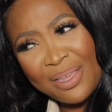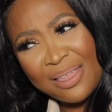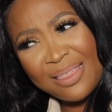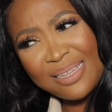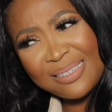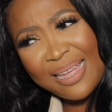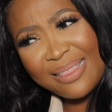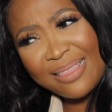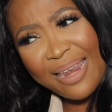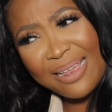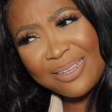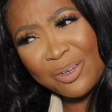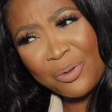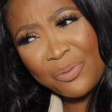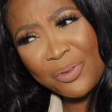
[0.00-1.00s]
things like that I
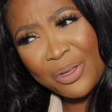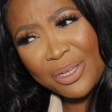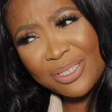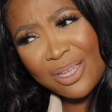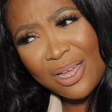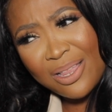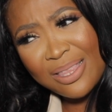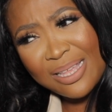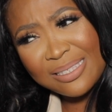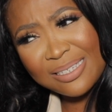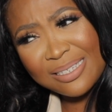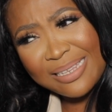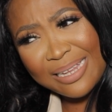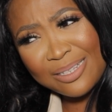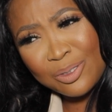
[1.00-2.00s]
don't focus on. That's
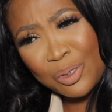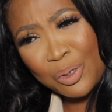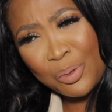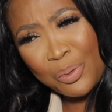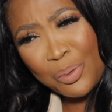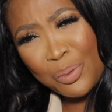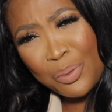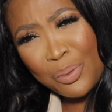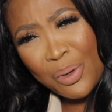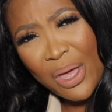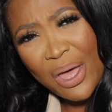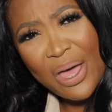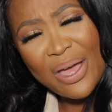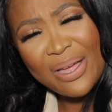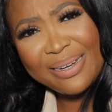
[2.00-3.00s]
just like too
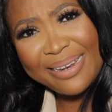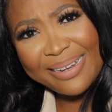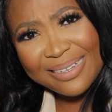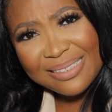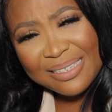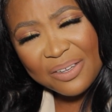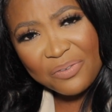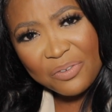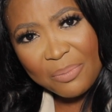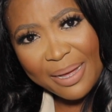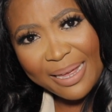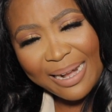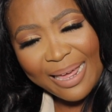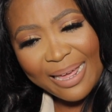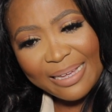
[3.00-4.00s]
negative for
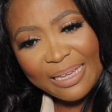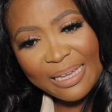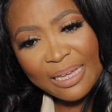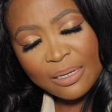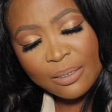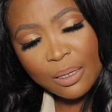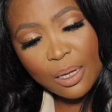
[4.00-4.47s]
my liking.